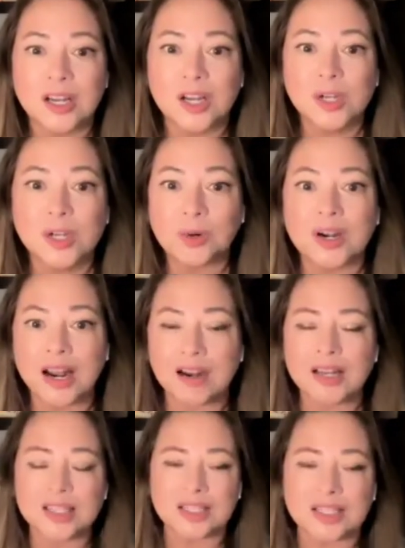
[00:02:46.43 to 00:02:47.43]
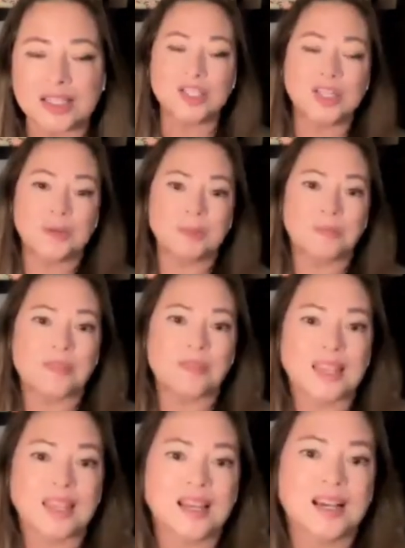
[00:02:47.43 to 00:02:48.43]
So what kind of hats?
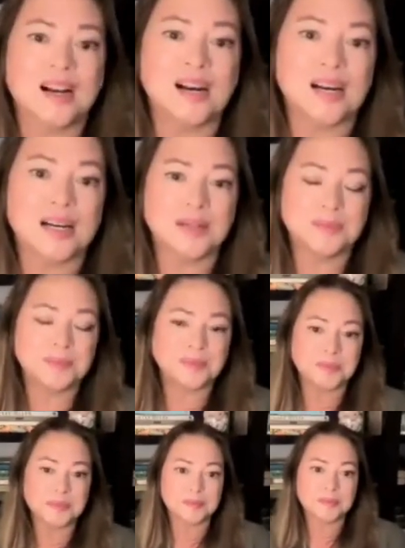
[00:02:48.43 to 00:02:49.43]
What kinds of hats